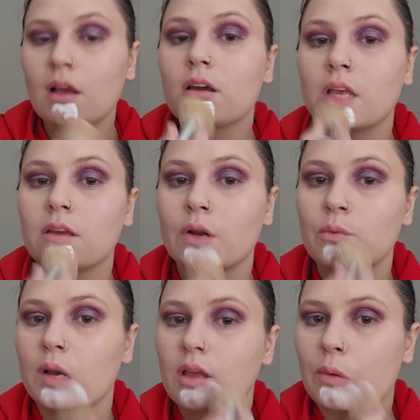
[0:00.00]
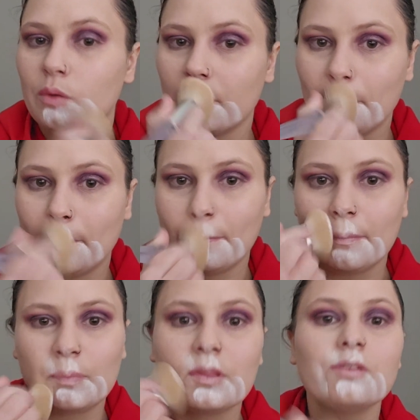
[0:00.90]
I could get away with
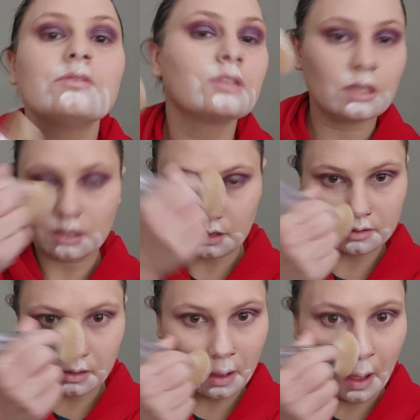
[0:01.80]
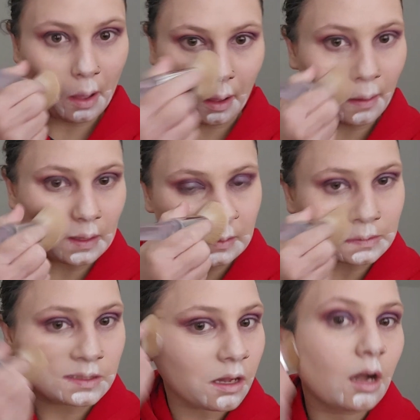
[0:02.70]
using it
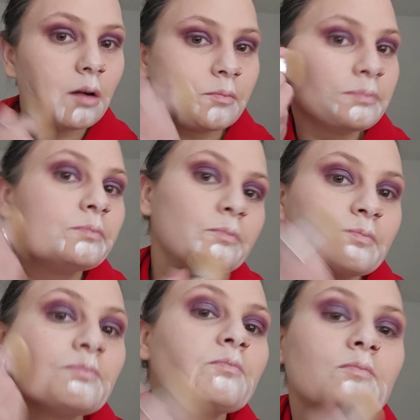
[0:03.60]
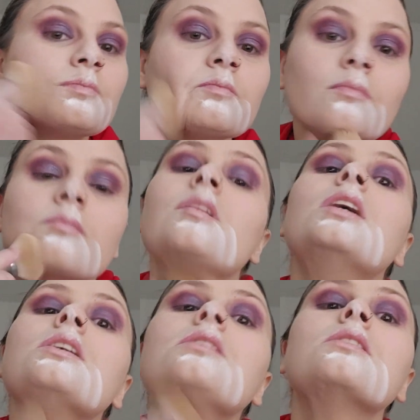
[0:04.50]
as a
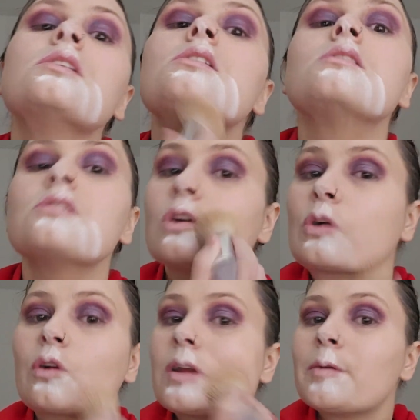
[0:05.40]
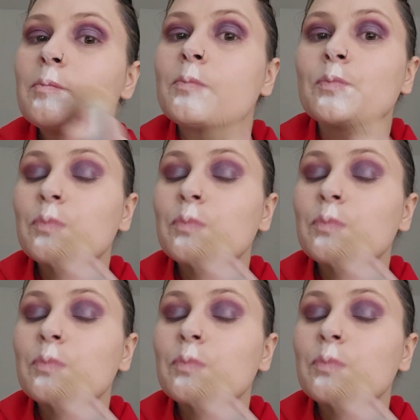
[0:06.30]
CC cream.